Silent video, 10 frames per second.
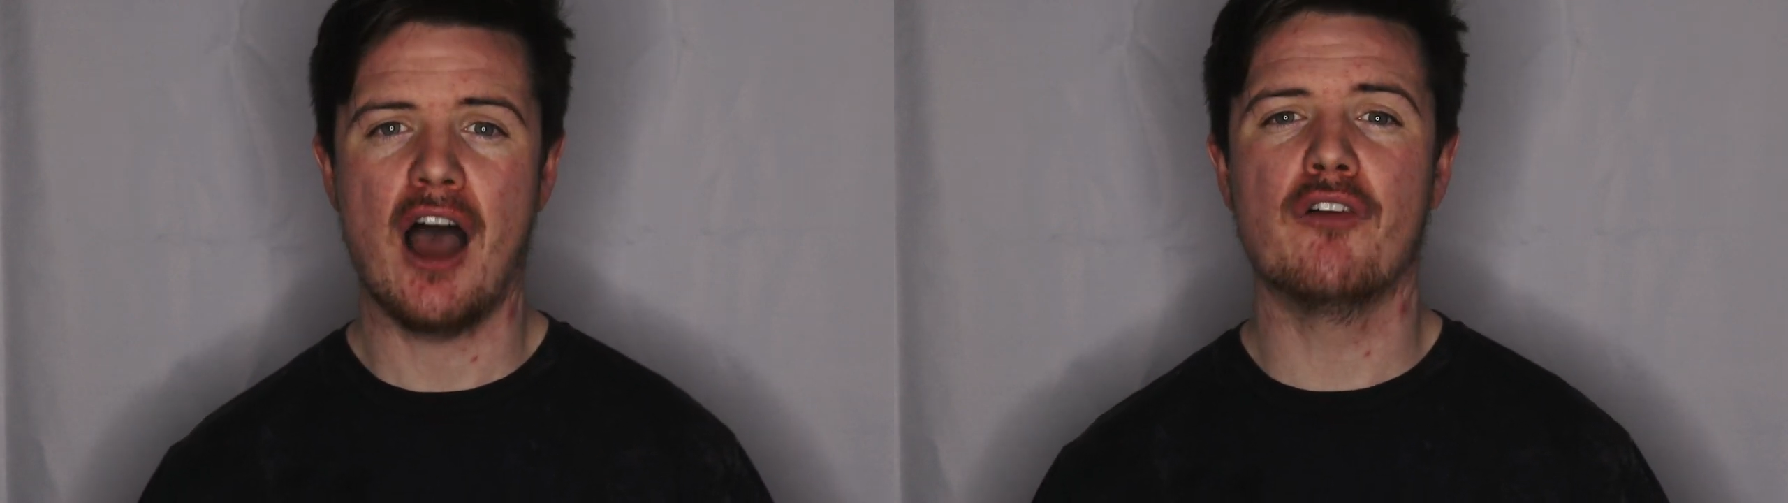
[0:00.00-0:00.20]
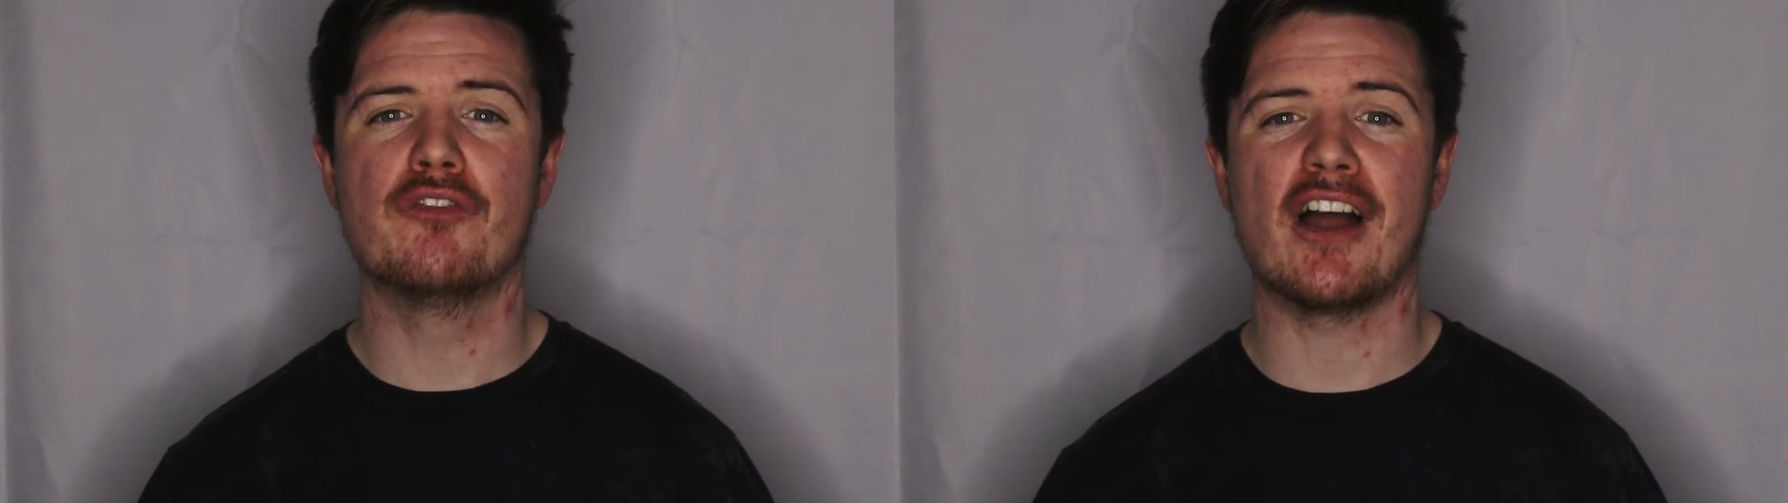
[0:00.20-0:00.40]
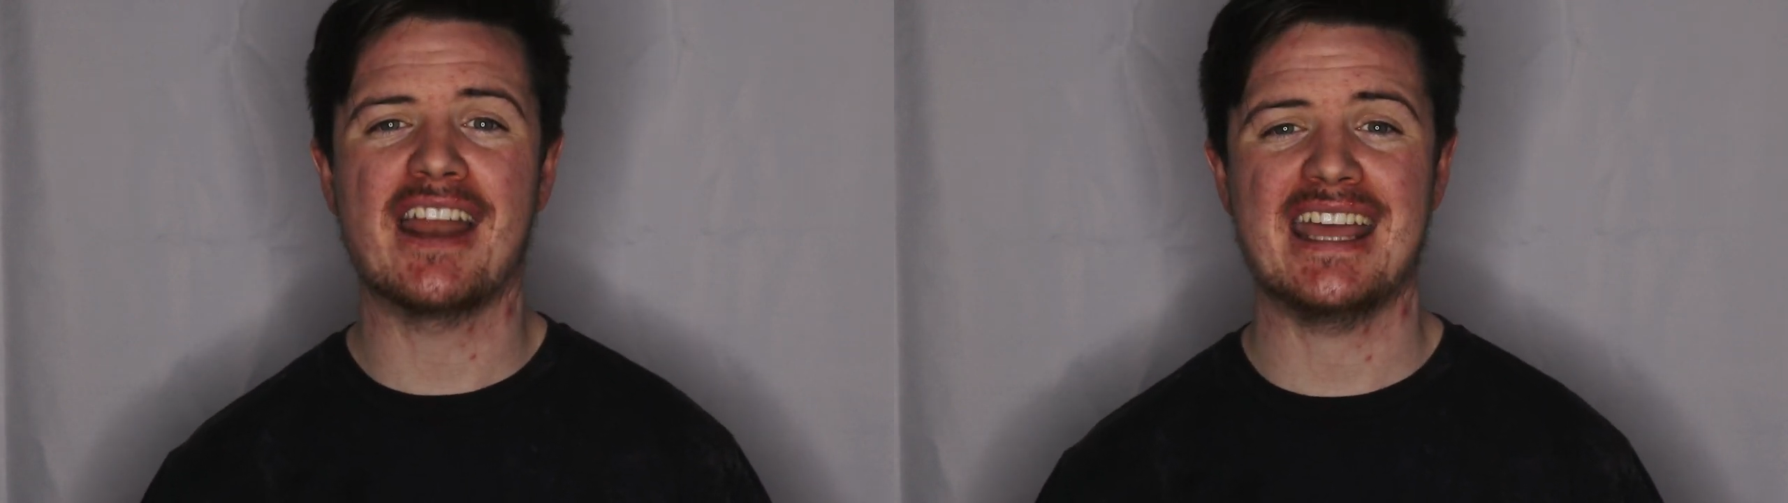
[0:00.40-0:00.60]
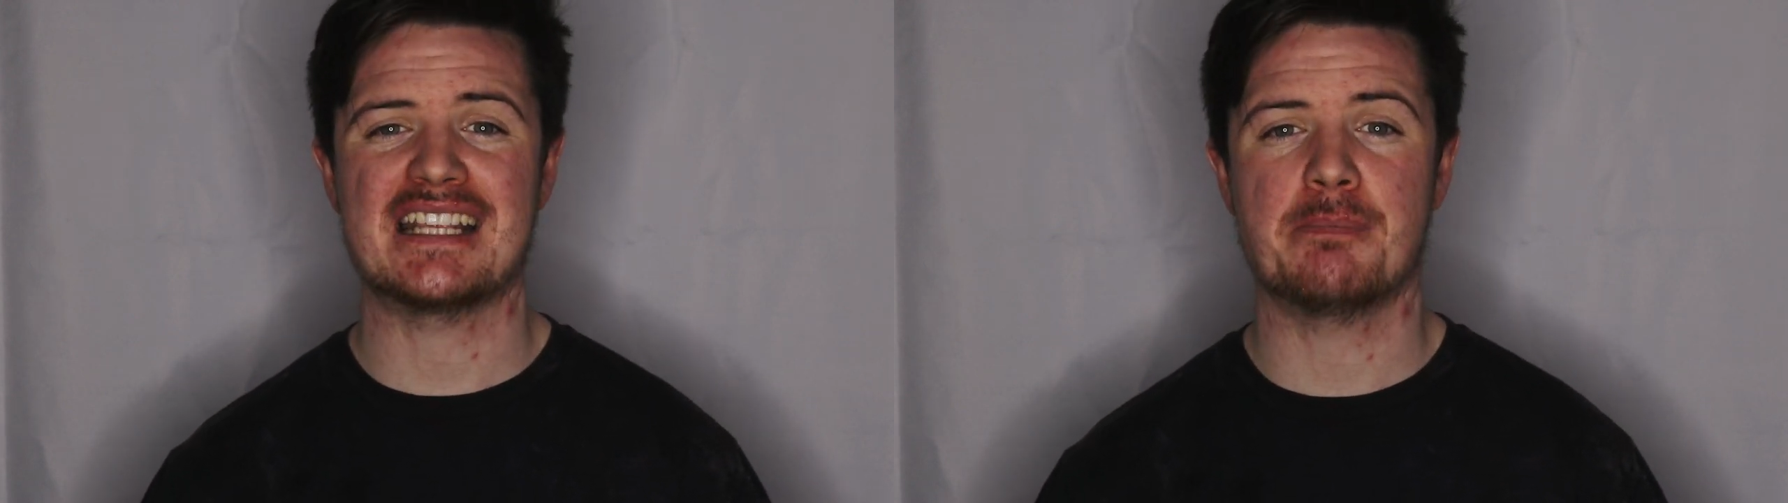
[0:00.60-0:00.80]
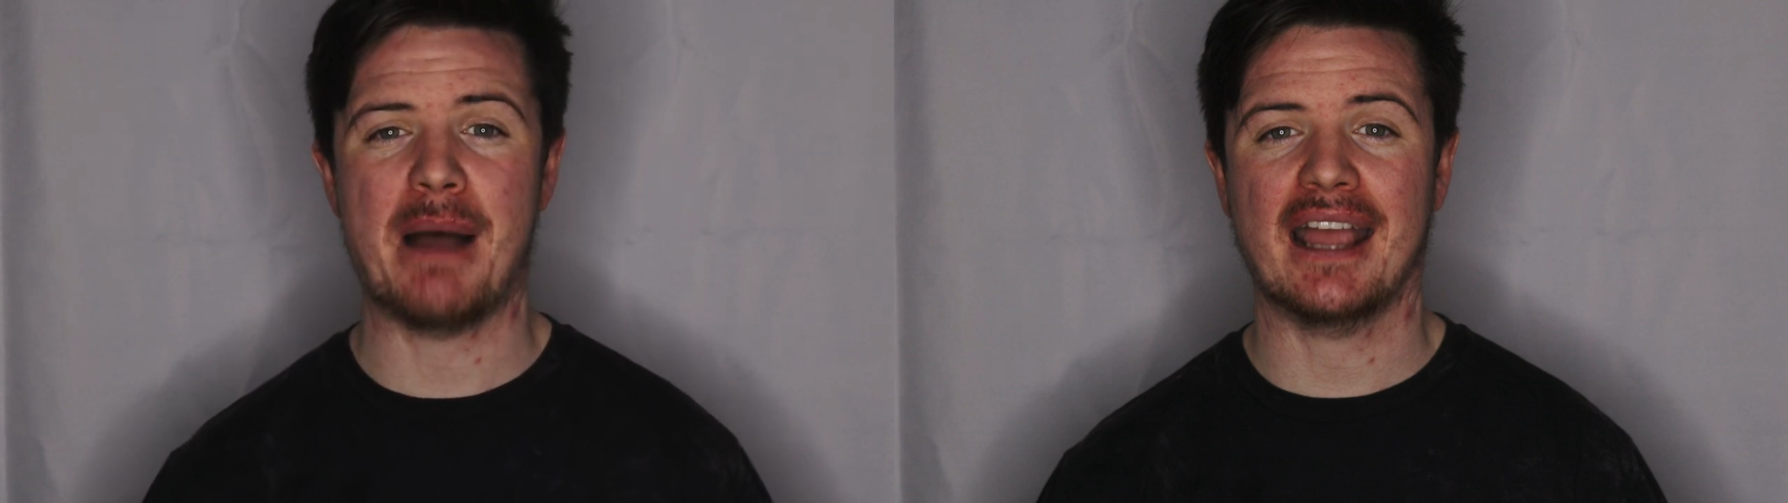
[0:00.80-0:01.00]
of their
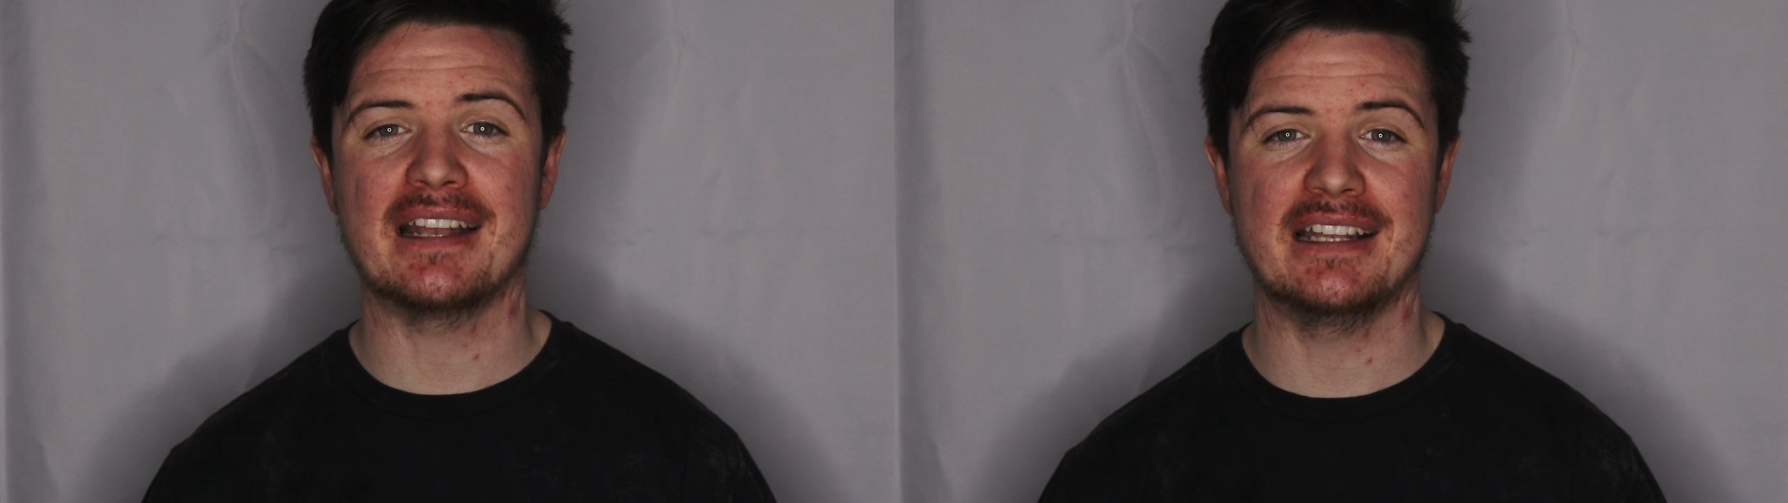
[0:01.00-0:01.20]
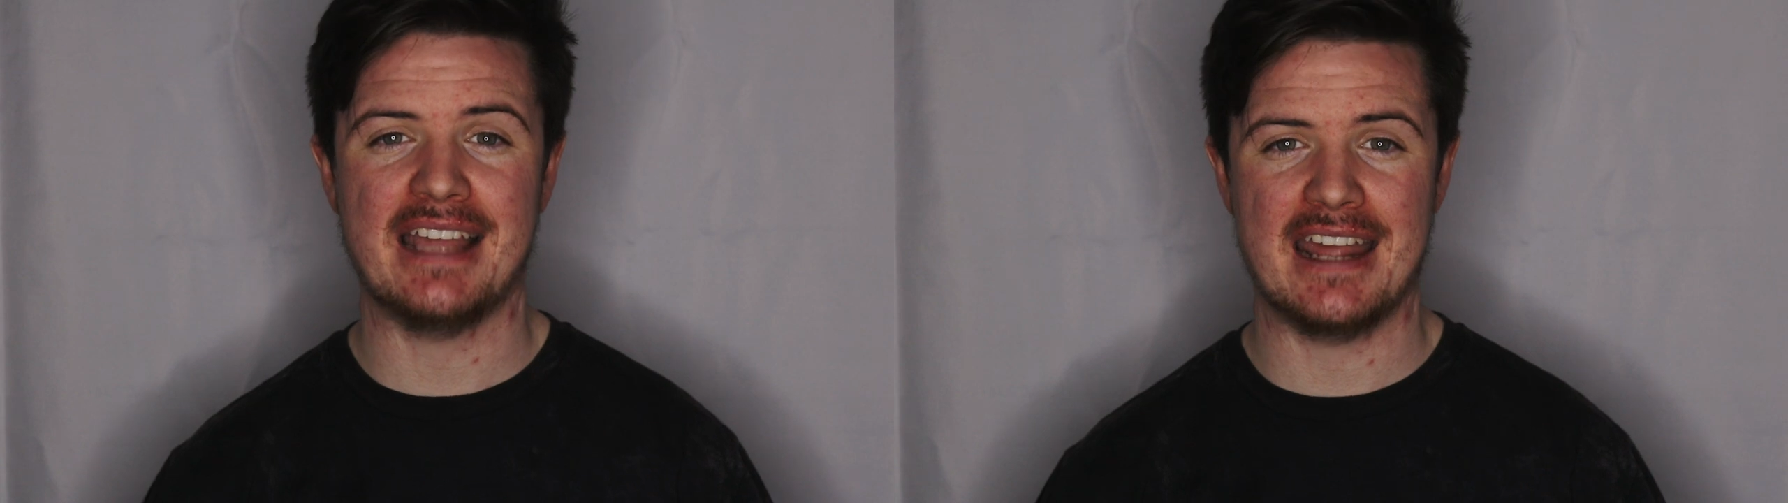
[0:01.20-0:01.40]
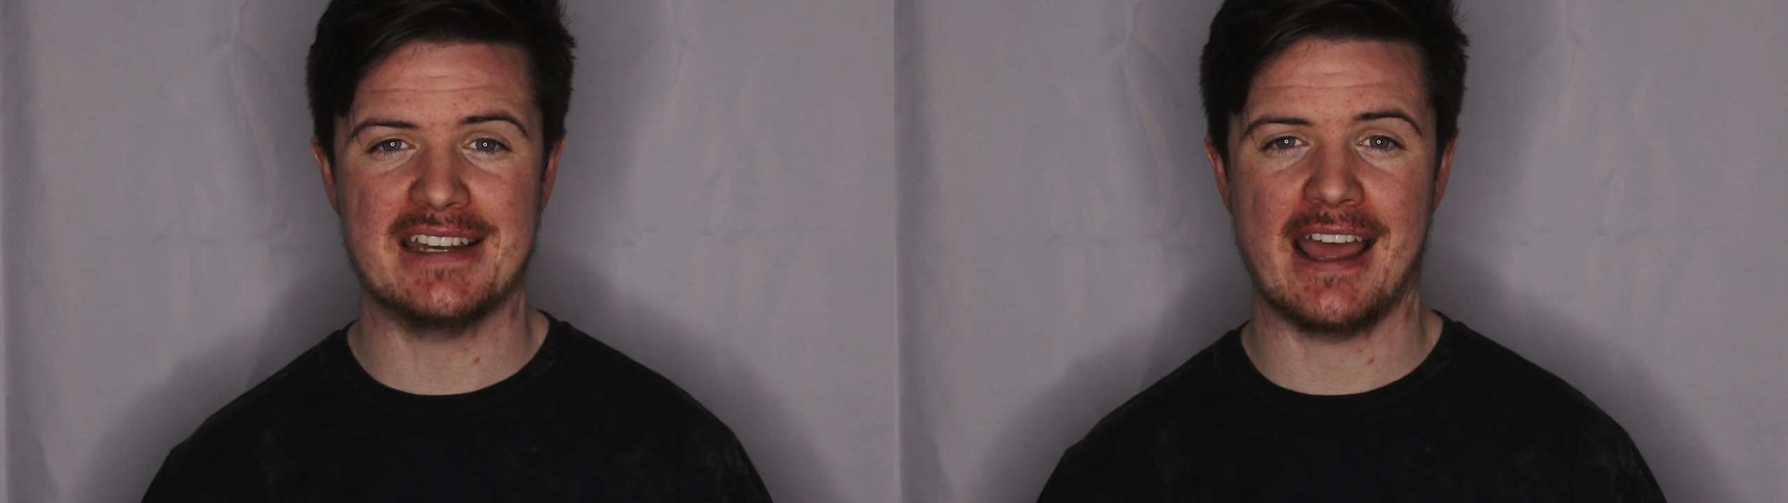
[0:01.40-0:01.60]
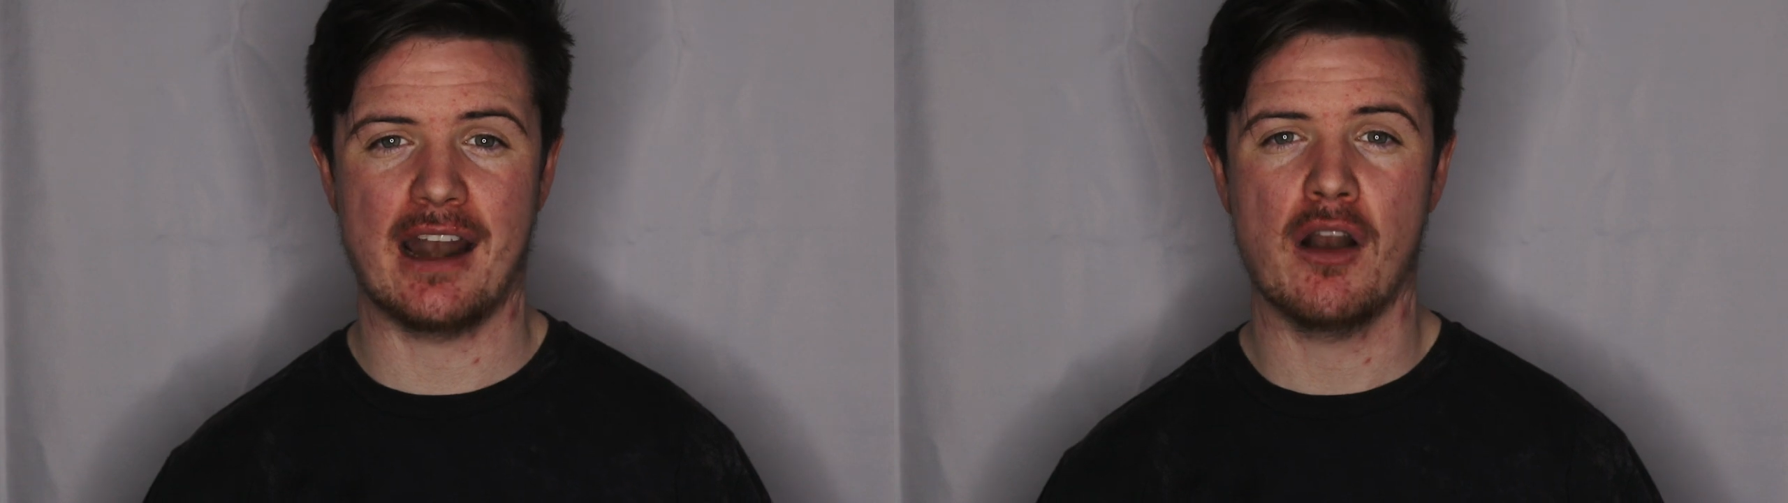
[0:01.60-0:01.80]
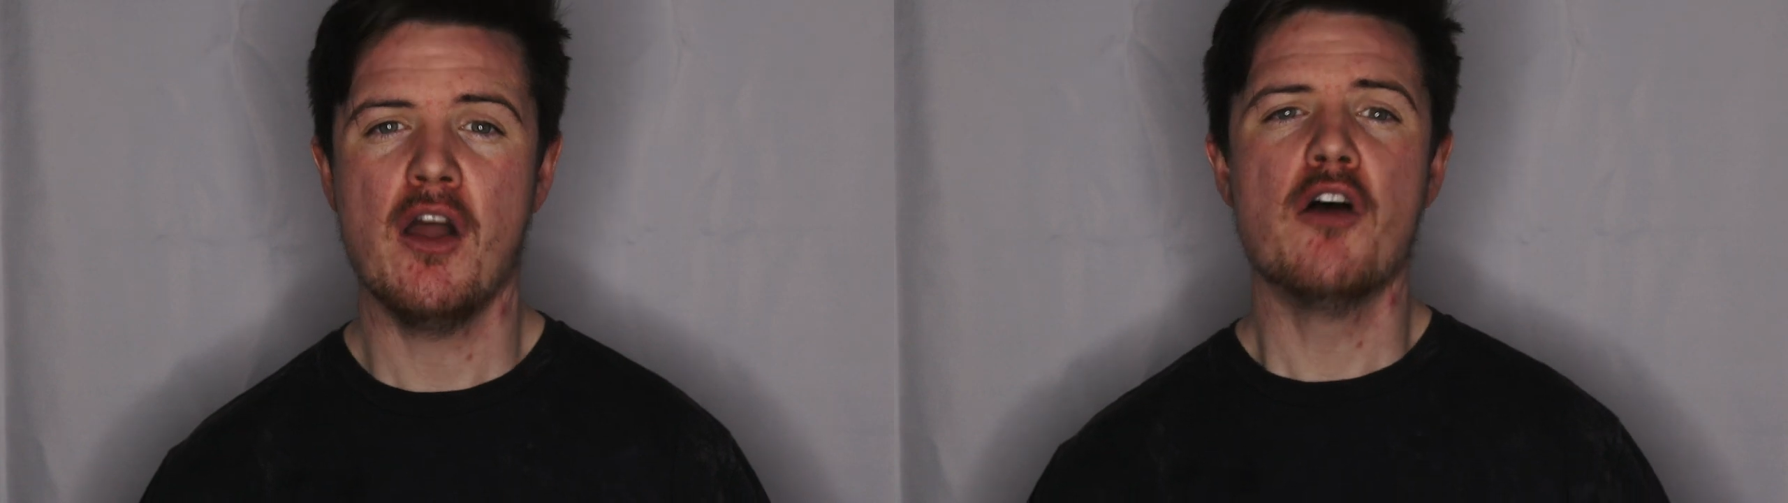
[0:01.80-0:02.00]
hits back in the day together.